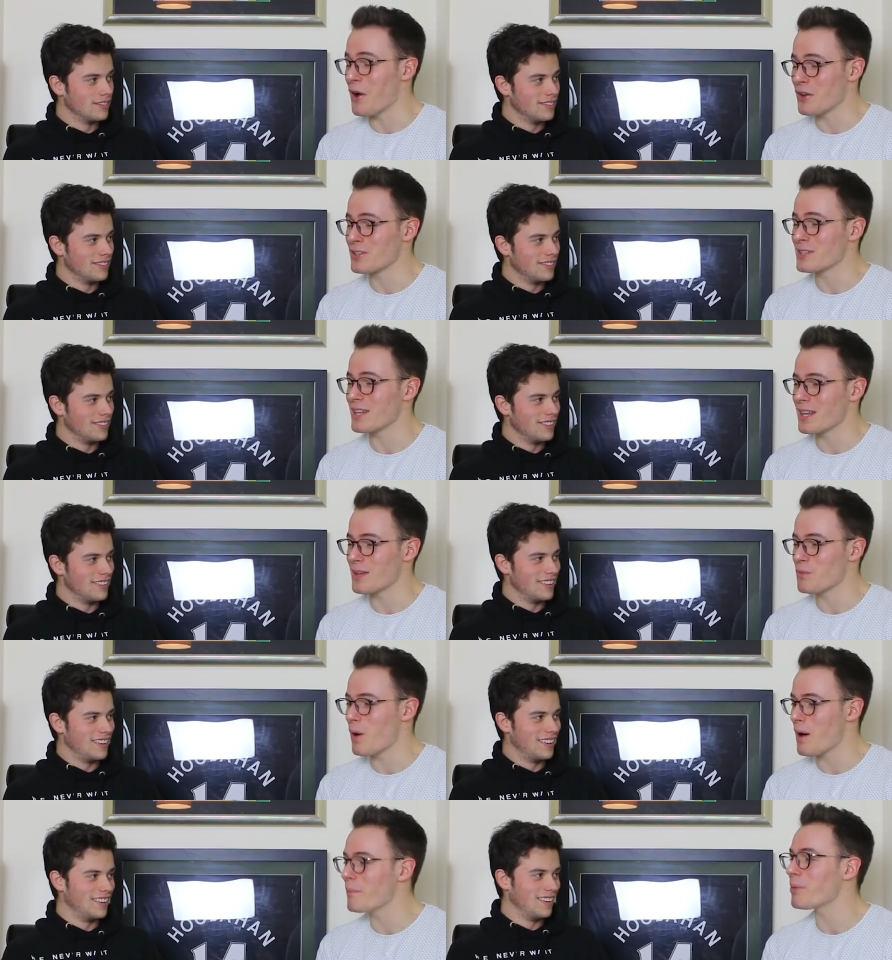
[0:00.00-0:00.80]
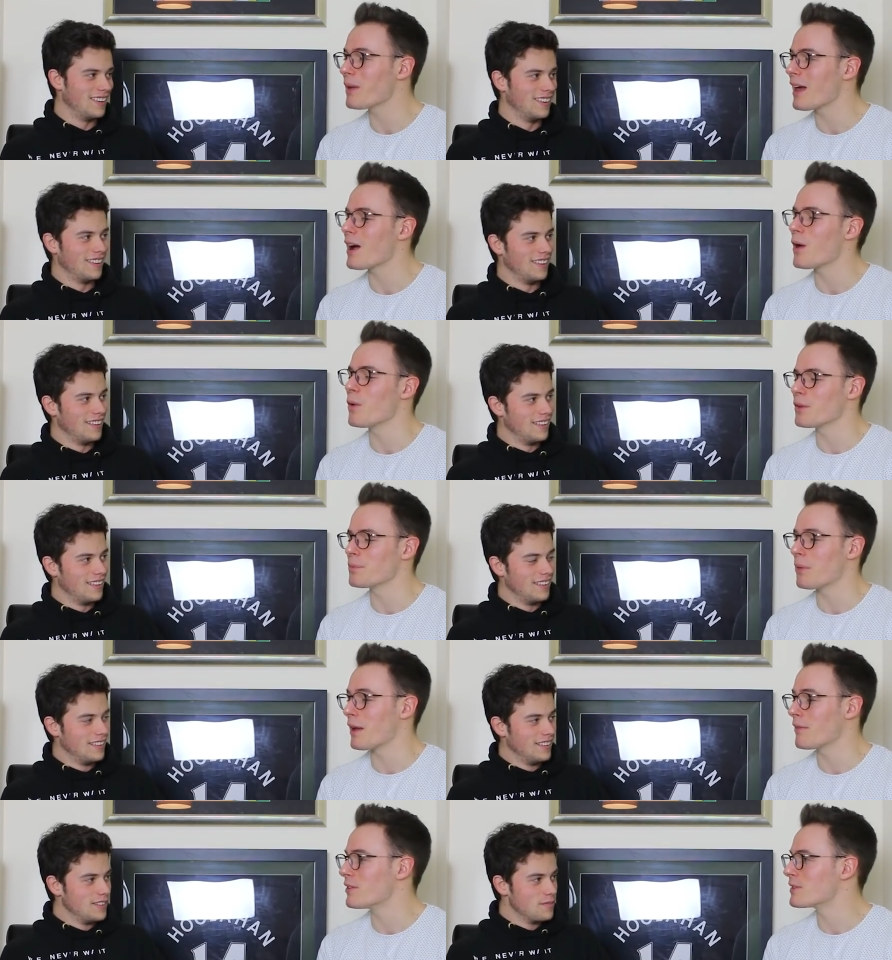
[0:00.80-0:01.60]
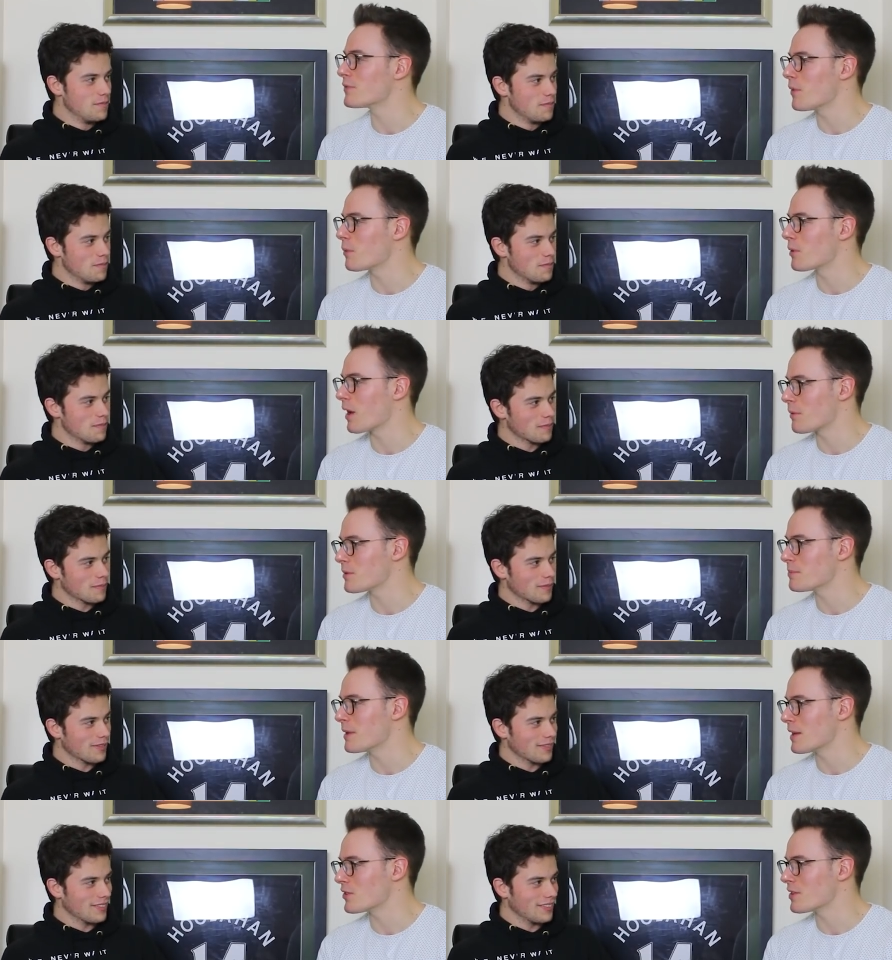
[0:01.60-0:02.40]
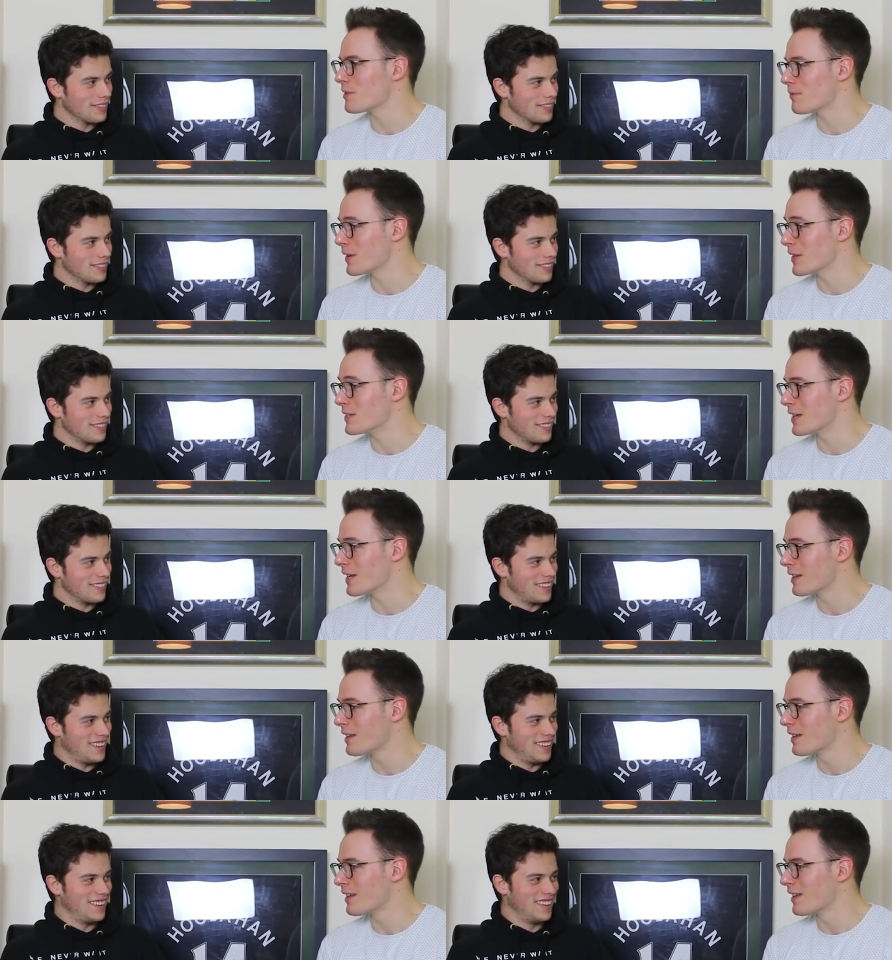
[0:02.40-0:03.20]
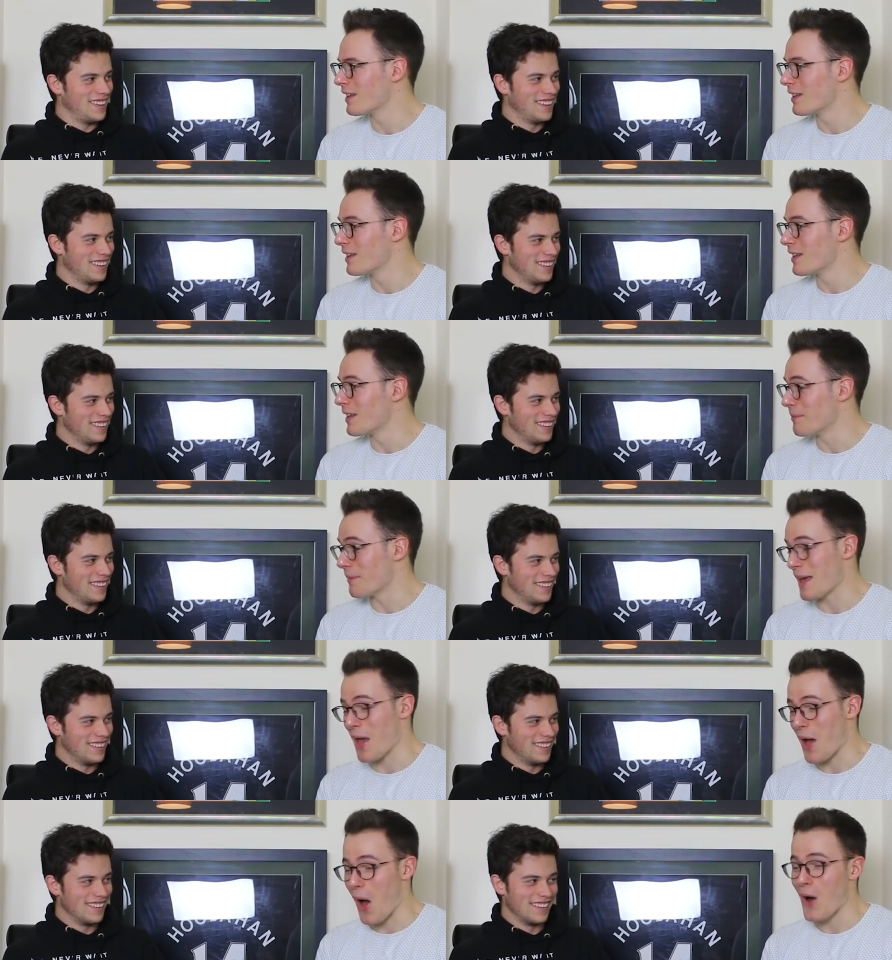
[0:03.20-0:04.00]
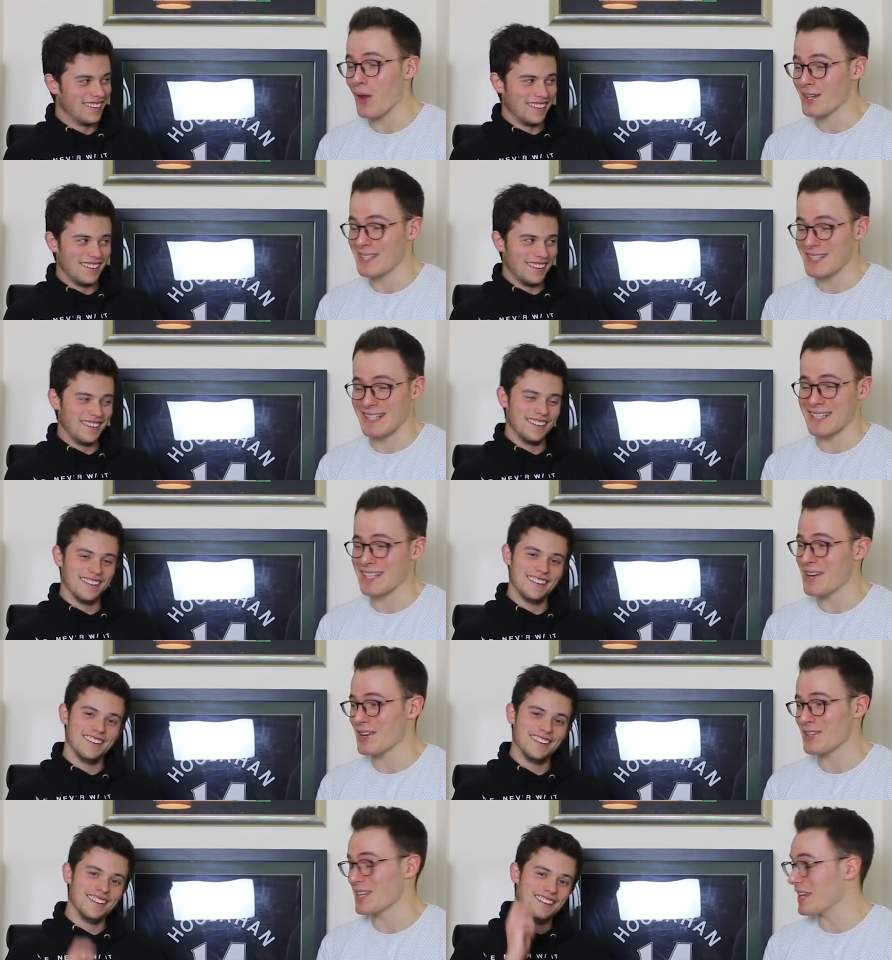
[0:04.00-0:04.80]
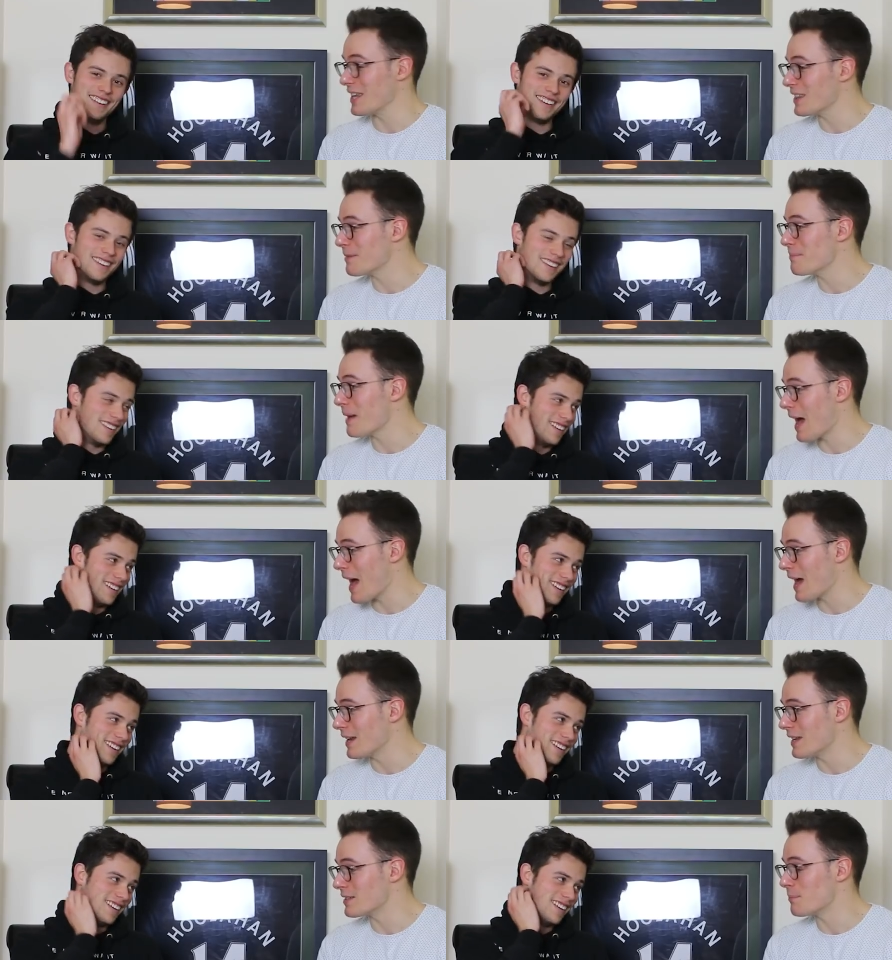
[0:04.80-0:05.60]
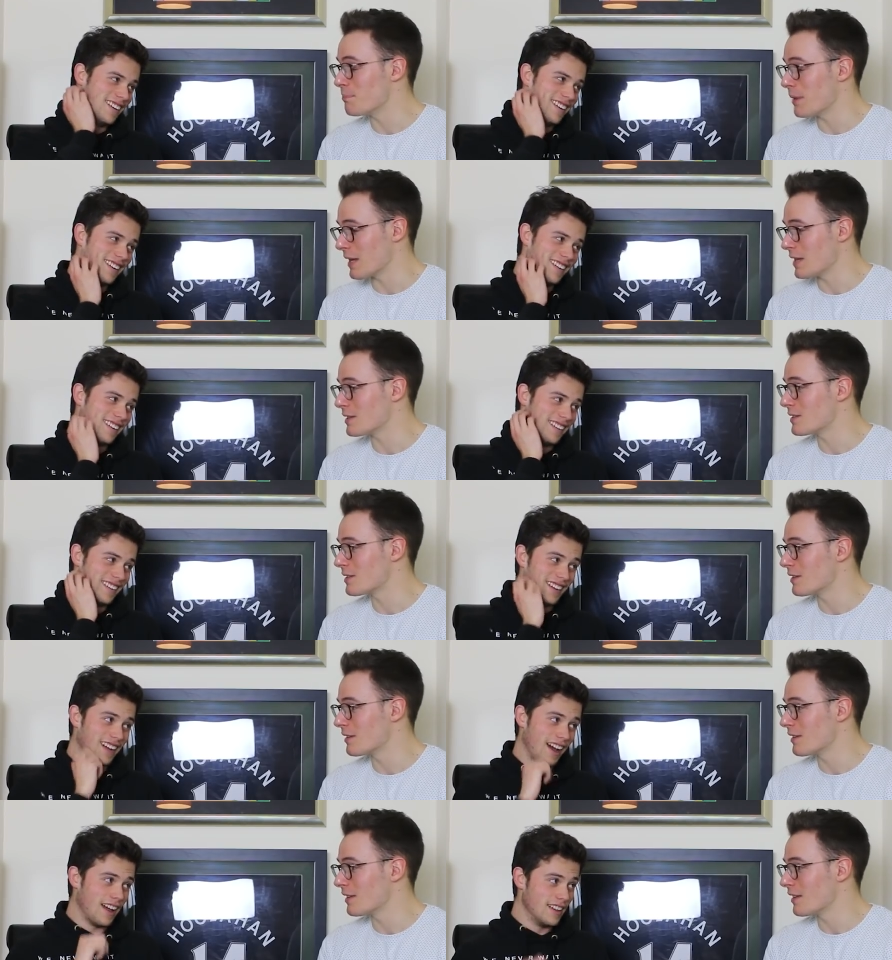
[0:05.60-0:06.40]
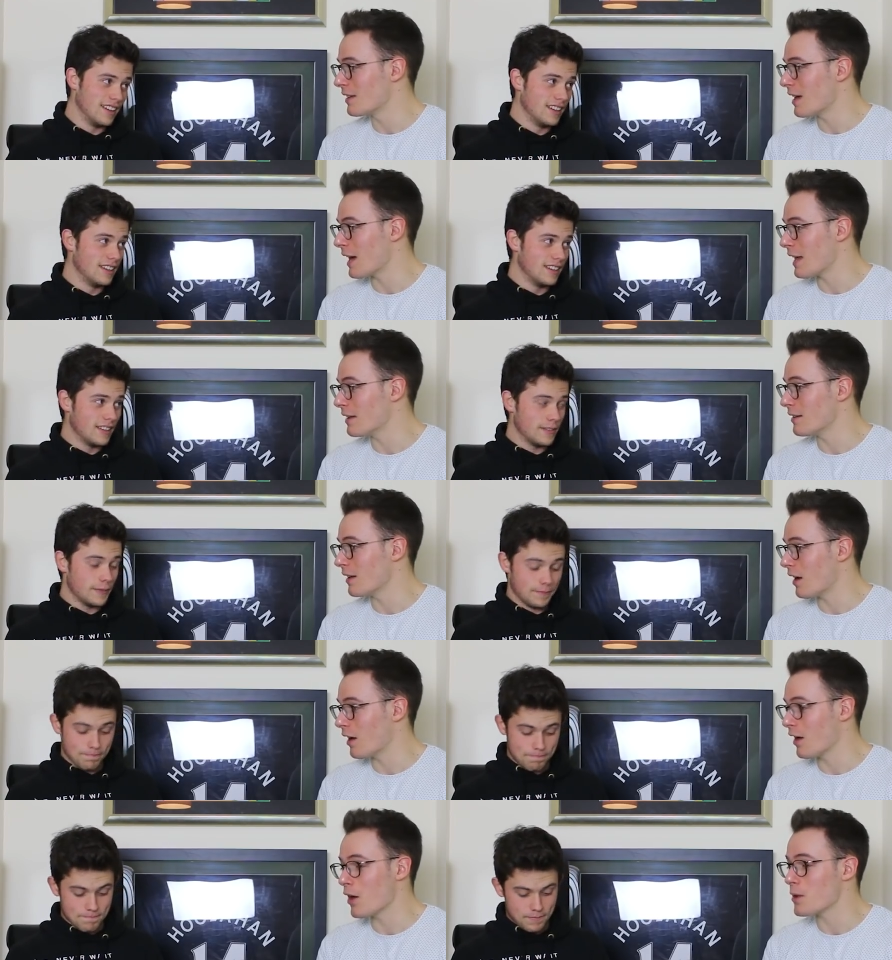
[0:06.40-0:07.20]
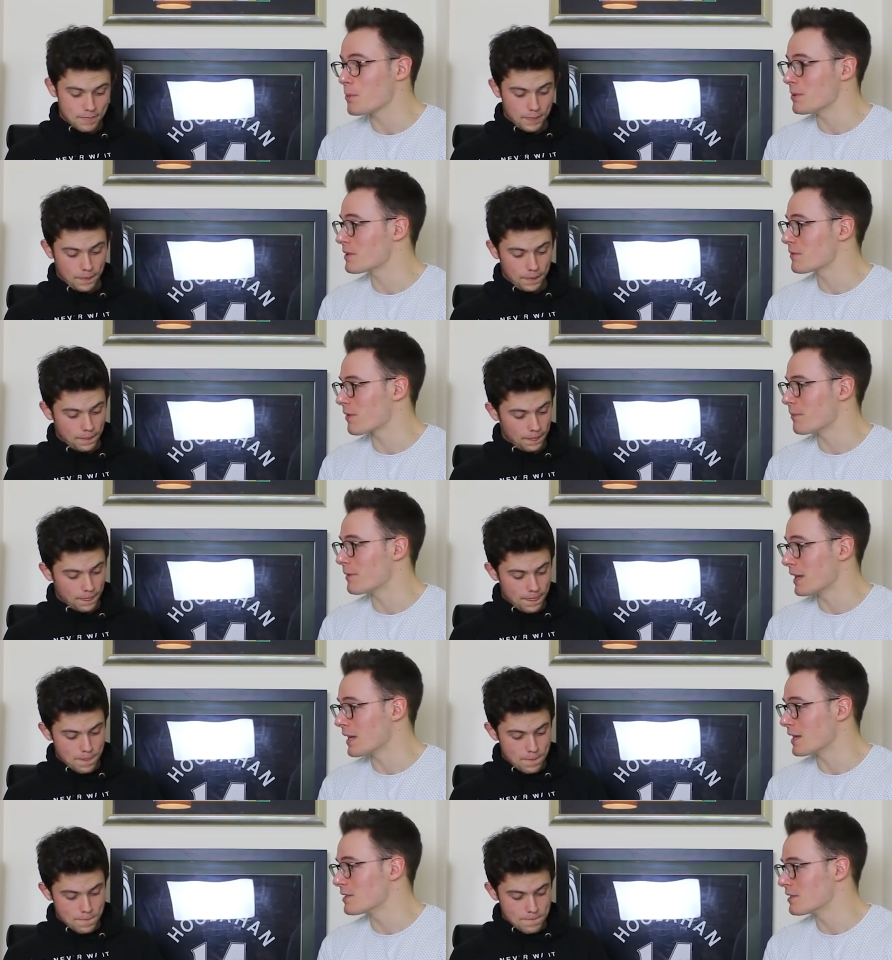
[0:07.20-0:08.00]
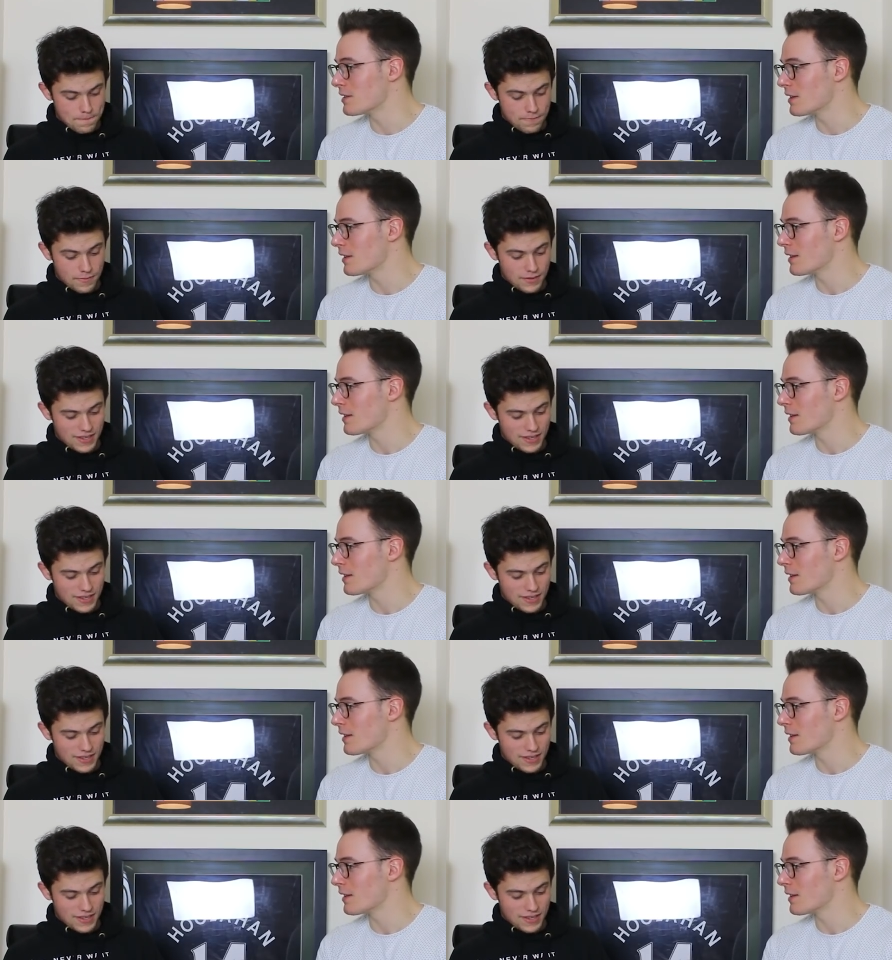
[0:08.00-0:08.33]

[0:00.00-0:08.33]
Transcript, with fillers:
Speaker 1: honestly, one player I want to play for this football club is Michi Efiti. Mate, honestly, seriously, the man is a beast. Yeah. And I hope he's from the East.